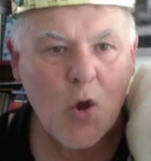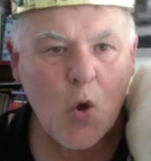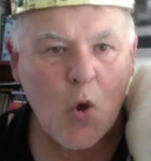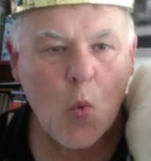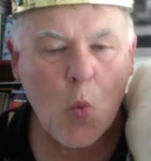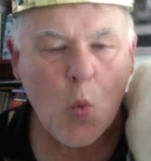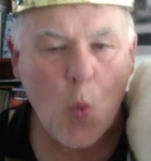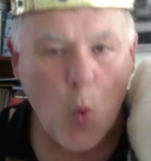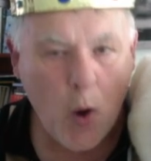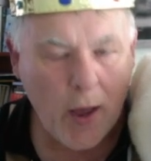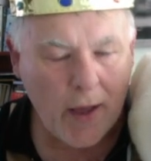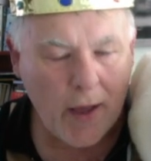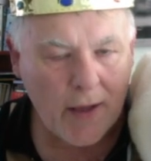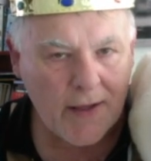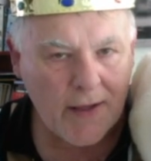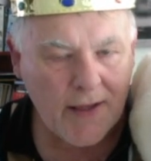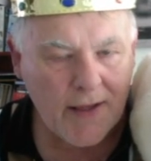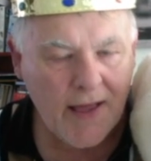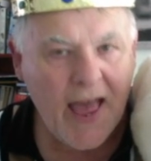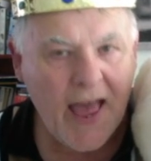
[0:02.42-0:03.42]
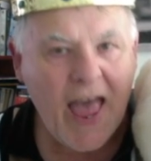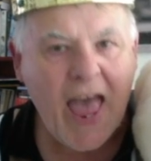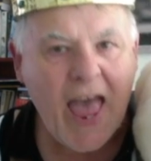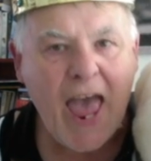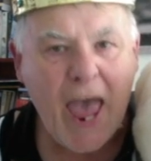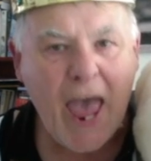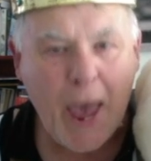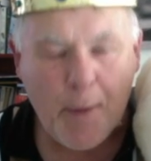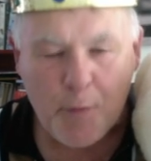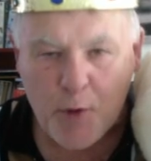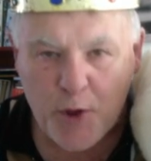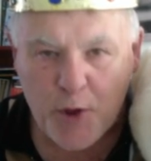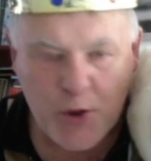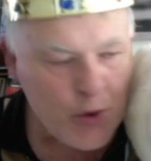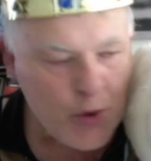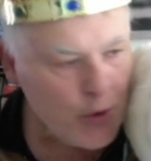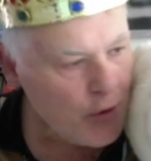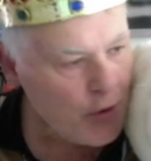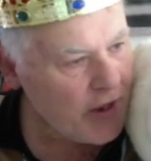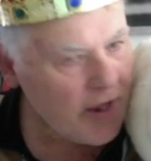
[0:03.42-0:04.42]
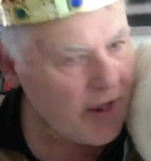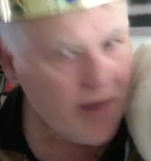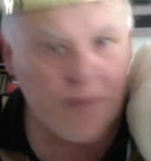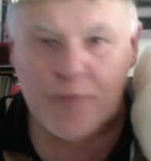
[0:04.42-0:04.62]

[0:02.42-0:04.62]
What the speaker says: Well, Happy New Year